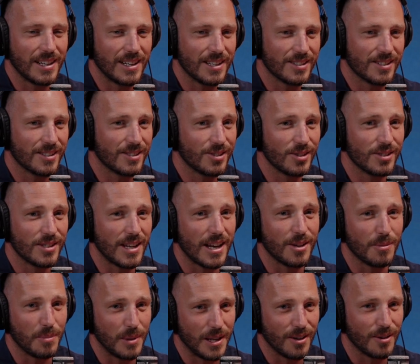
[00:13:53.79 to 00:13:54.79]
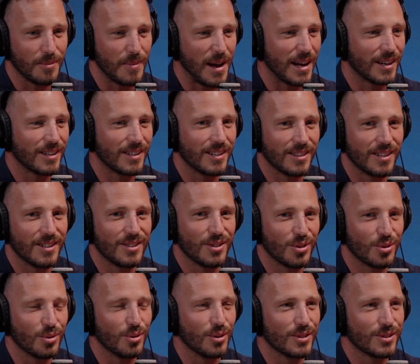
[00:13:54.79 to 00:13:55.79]
it turns out you're better at marketing than you
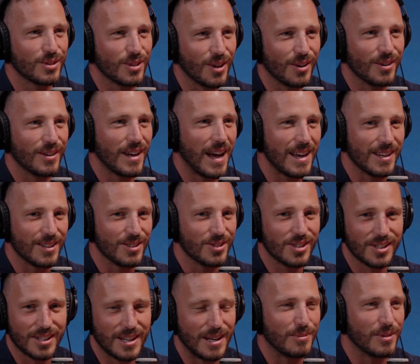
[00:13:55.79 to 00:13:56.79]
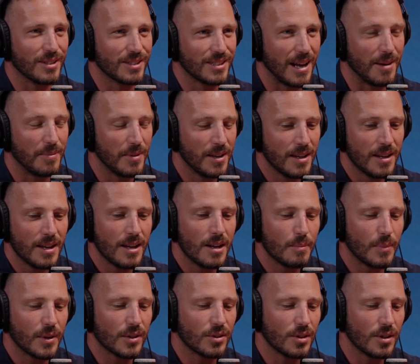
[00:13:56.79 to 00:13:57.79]
thought. So, hey, you should keep this up.
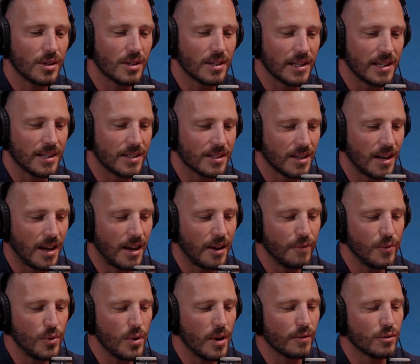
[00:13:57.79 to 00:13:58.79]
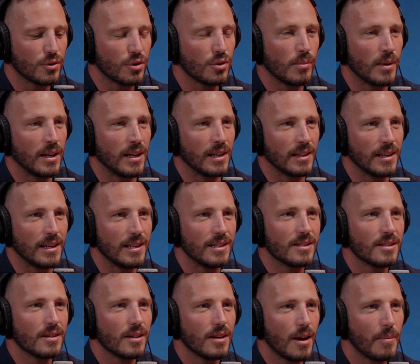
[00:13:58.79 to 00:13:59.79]
But thirdly is like, if you have too many
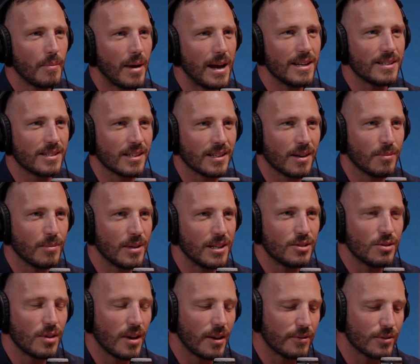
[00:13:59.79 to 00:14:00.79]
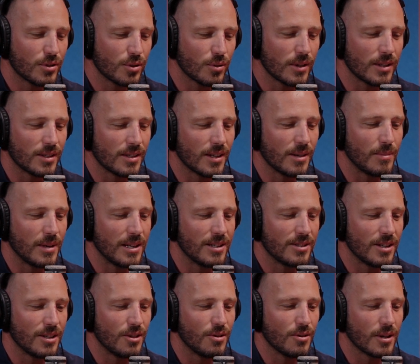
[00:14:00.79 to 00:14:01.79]
leads, amazing. It means you have choice. It means
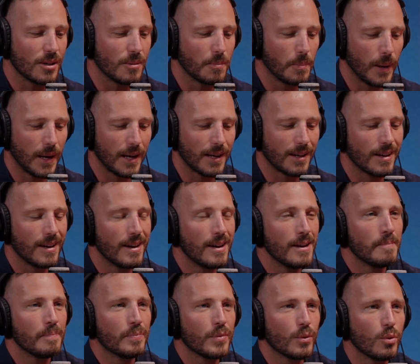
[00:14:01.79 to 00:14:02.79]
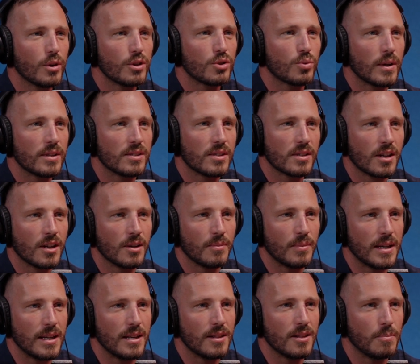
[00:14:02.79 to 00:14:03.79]
that you can pick which ones are going to
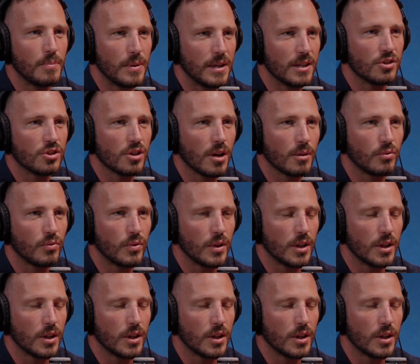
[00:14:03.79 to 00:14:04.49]
be the best jobs for you